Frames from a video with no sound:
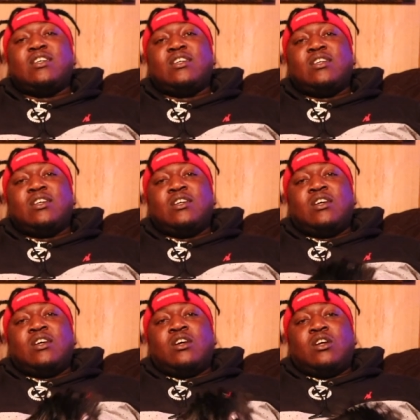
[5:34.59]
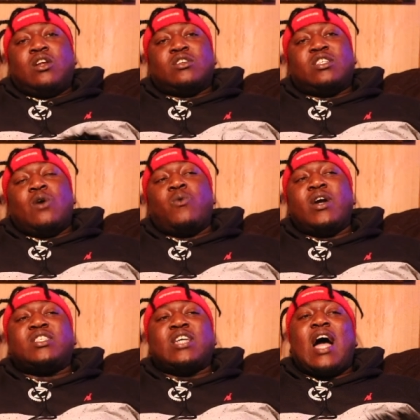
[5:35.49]
Mm. You know what I'm saying?
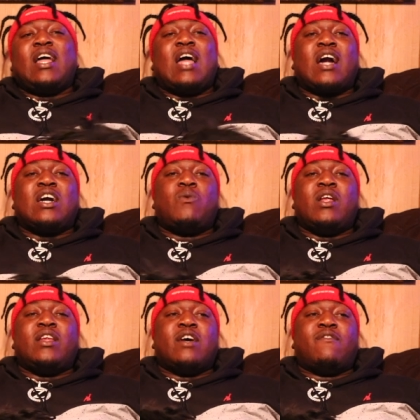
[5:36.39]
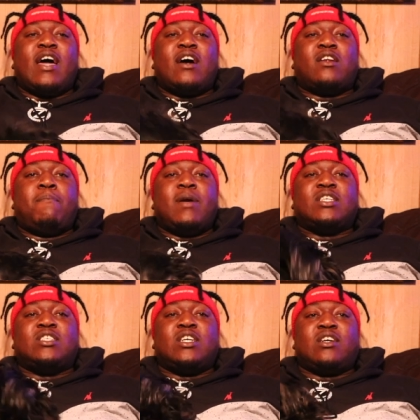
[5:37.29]
Which I I could really never have the
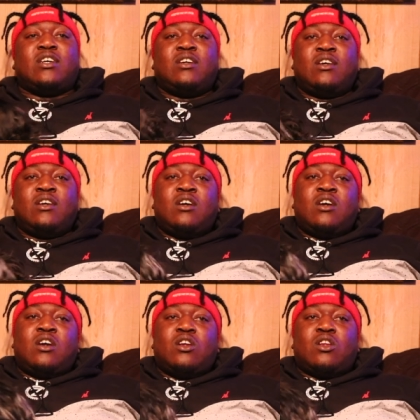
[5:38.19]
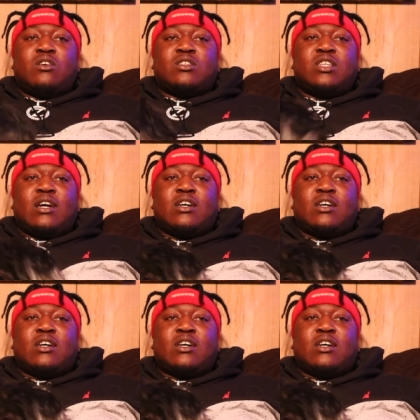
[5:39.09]
best shit. You know what I'm saying?